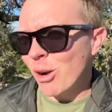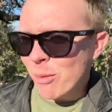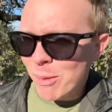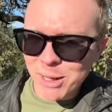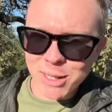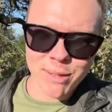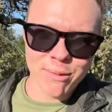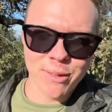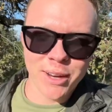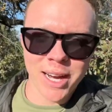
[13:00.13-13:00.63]

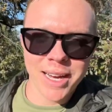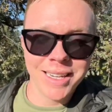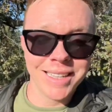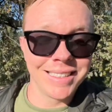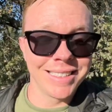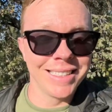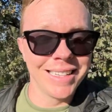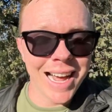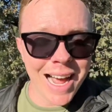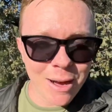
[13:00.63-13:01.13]
much fun.
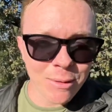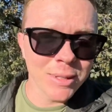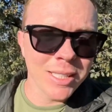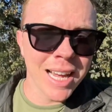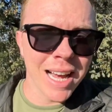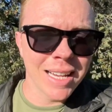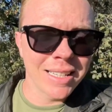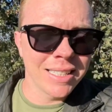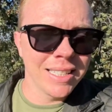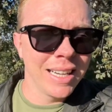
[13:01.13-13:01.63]
It's now
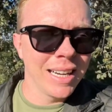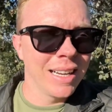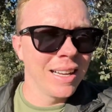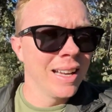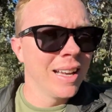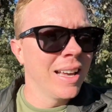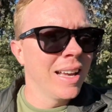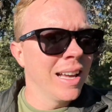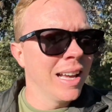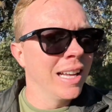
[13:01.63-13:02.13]
testing.
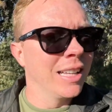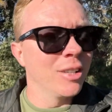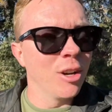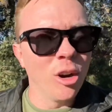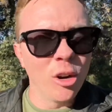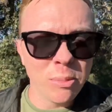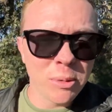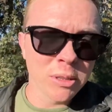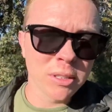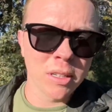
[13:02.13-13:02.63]
It's
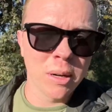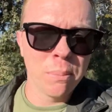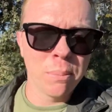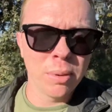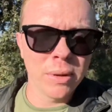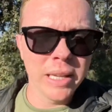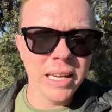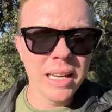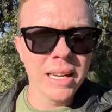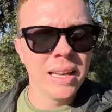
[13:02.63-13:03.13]
almost
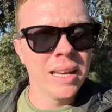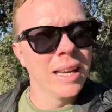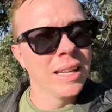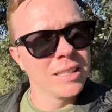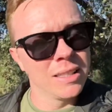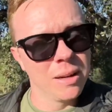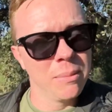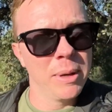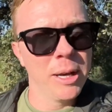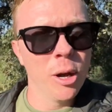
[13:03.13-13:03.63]
complete.
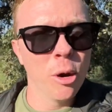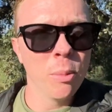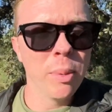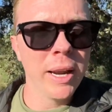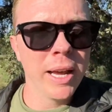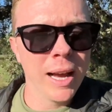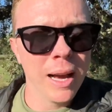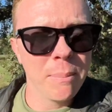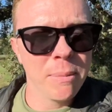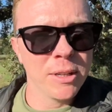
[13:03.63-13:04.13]
It's going to be
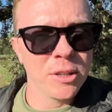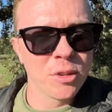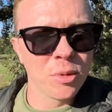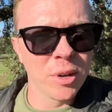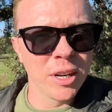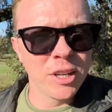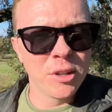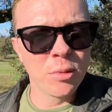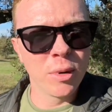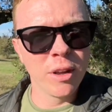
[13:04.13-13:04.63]
opening up in
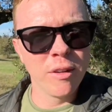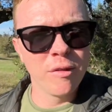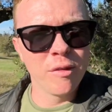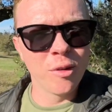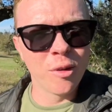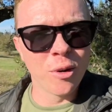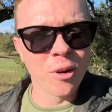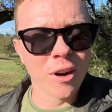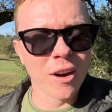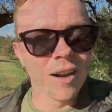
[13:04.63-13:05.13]

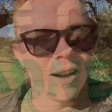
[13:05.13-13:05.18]
2024,